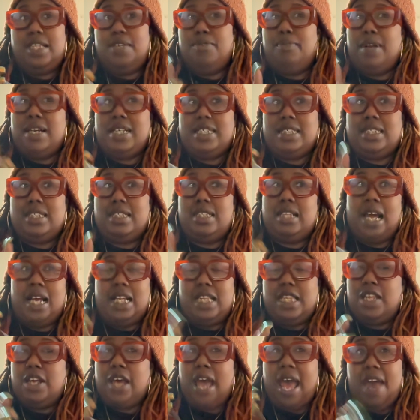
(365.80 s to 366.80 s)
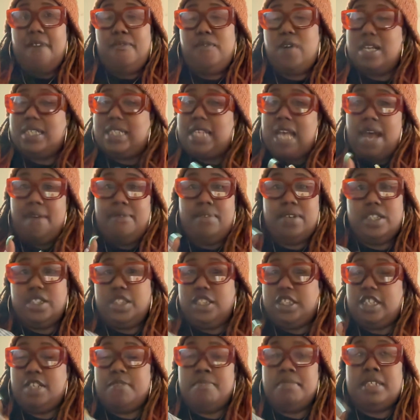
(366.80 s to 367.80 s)
the rest, like the first half of
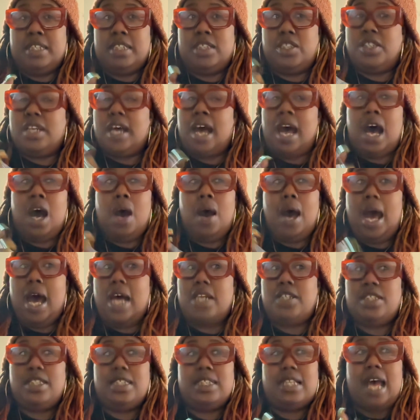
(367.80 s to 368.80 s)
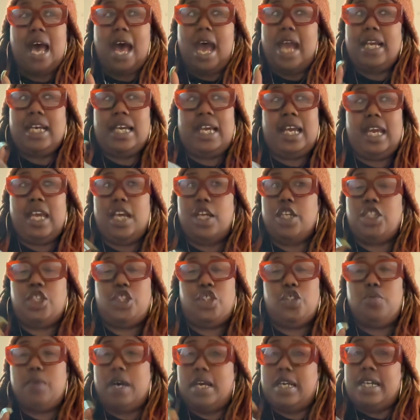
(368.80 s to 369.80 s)
this year. Because, child, I can't
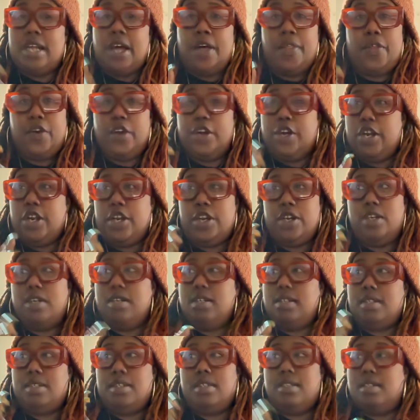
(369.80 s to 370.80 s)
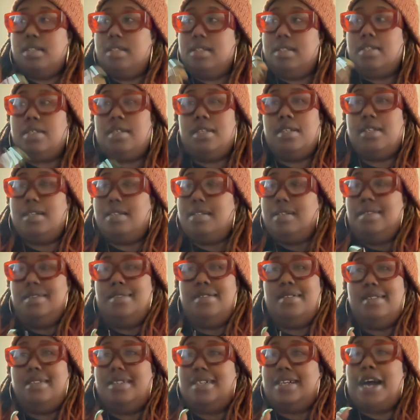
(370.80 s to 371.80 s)
do another
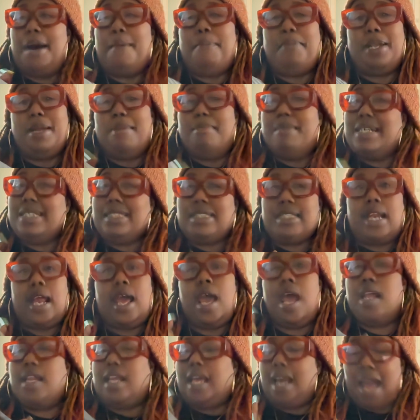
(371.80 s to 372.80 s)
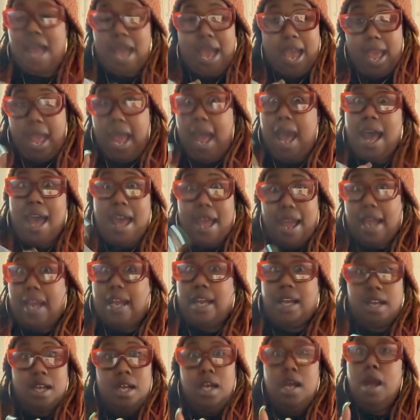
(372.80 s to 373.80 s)
couple of months of that. Like, I
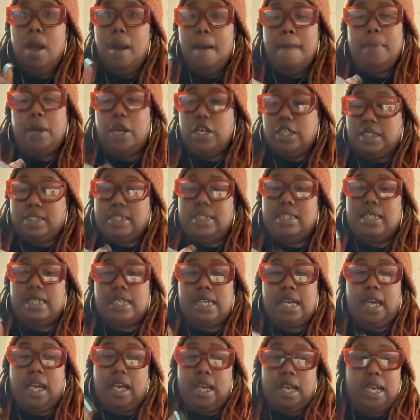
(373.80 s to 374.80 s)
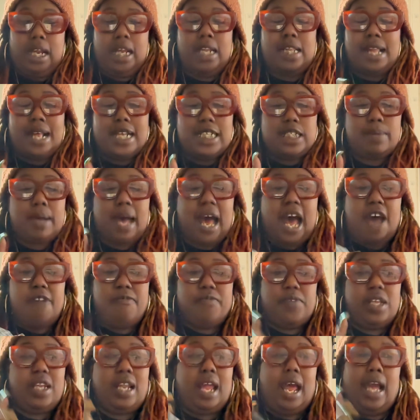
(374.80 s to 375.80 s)
personally can't. And that's why I
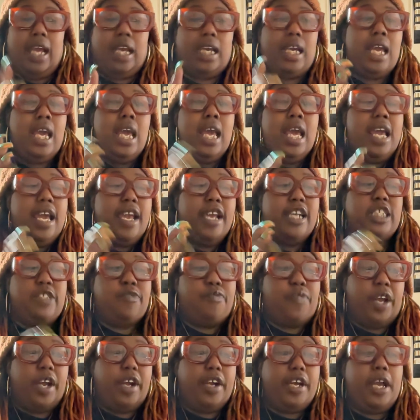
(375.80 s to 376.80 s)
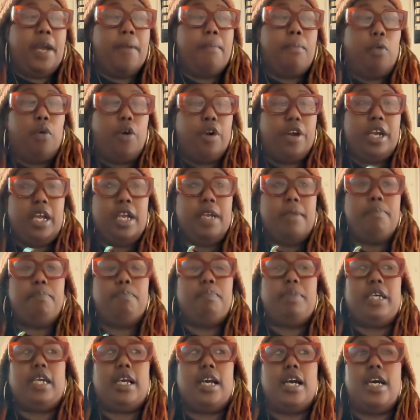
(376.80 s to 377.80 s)
feel like it's very important
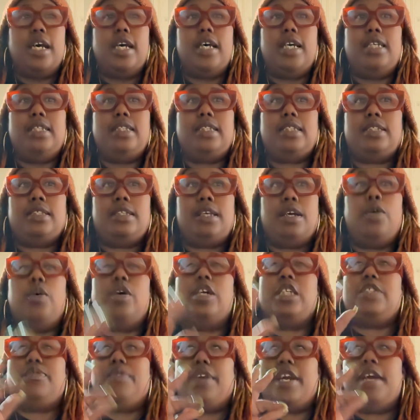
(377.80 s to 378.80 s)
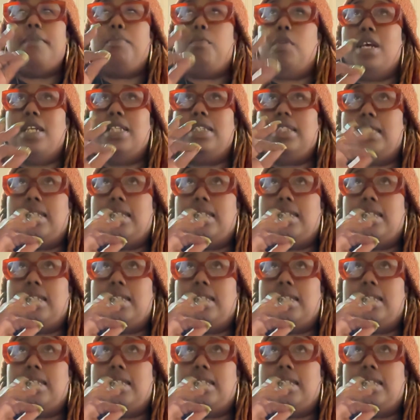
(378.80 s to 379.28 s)
or it's very important,